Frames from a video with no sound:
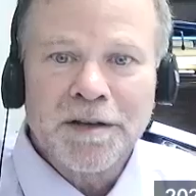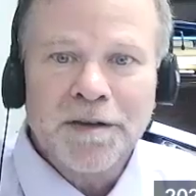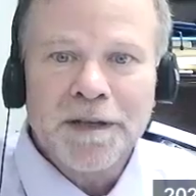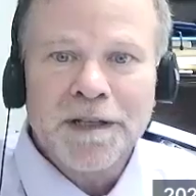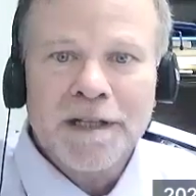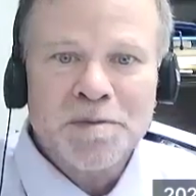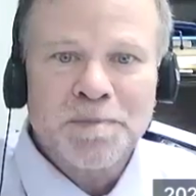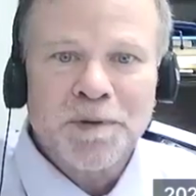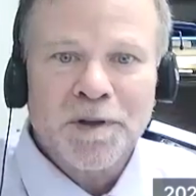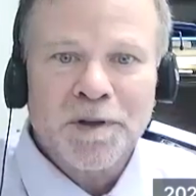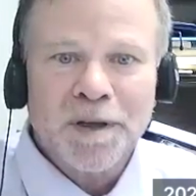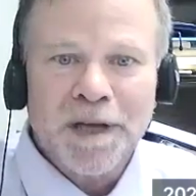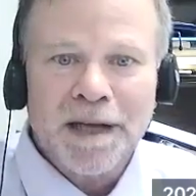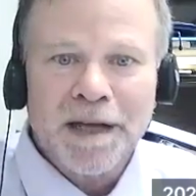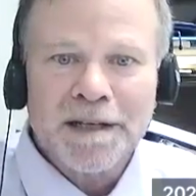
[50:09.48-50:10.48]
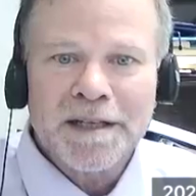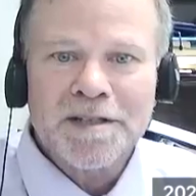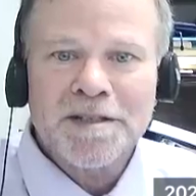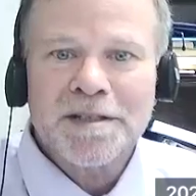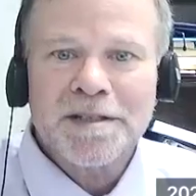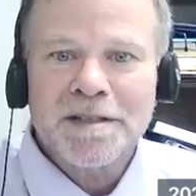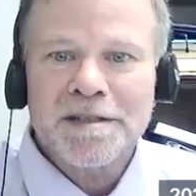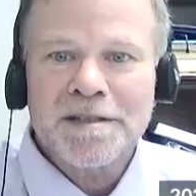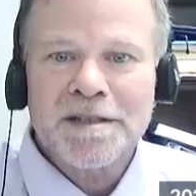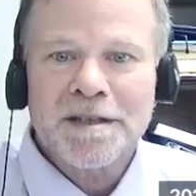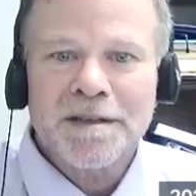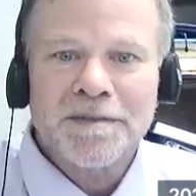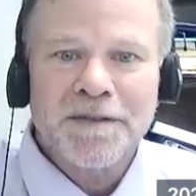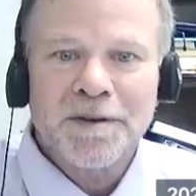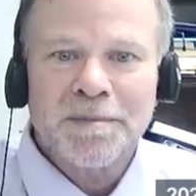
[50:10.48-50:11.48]
doing this, build up
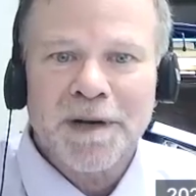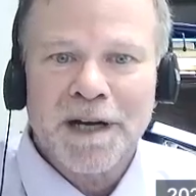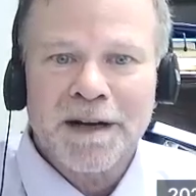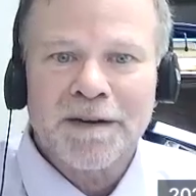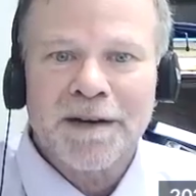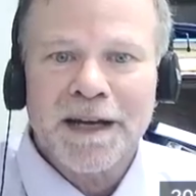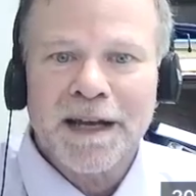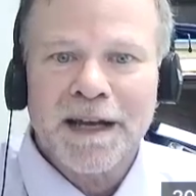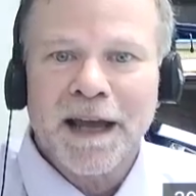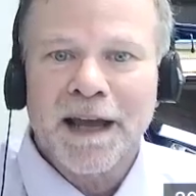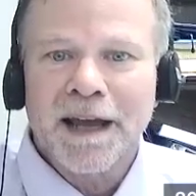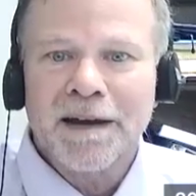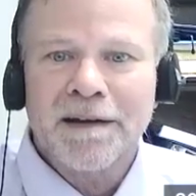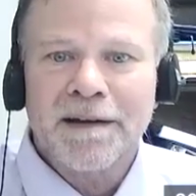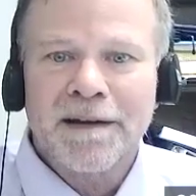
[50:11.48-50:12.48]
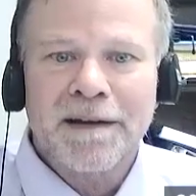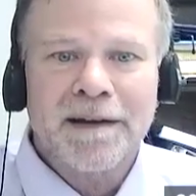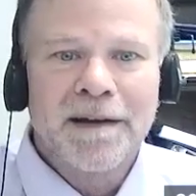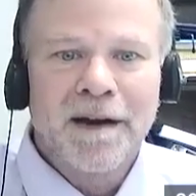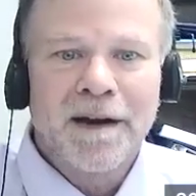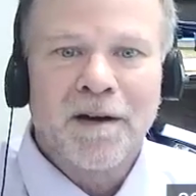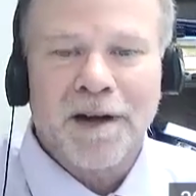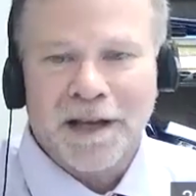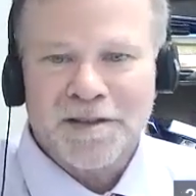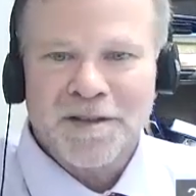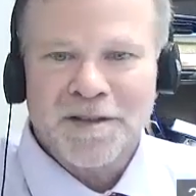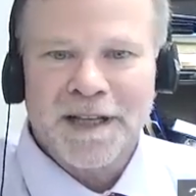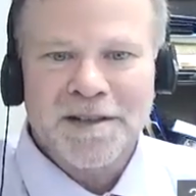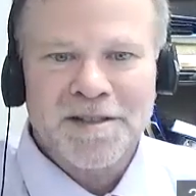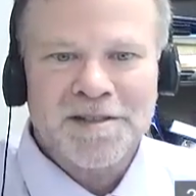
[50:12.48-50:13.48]
dietitians, fear mongering. And okay,
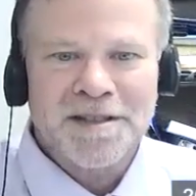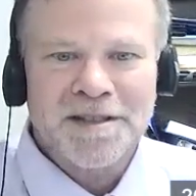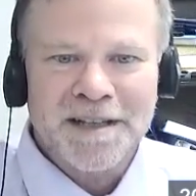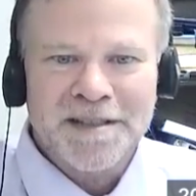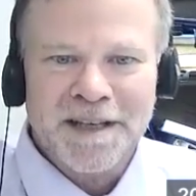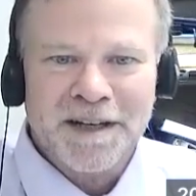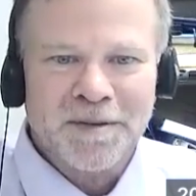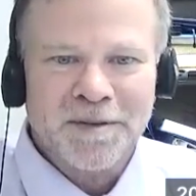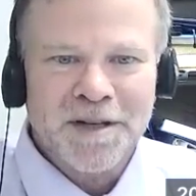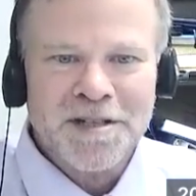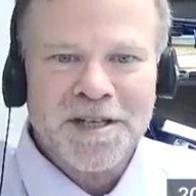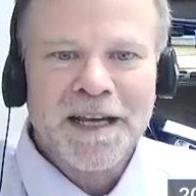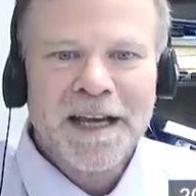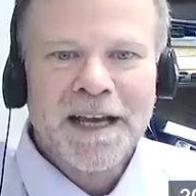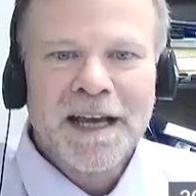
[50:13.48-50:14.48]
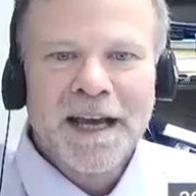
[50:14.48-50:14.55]
so that's not a question.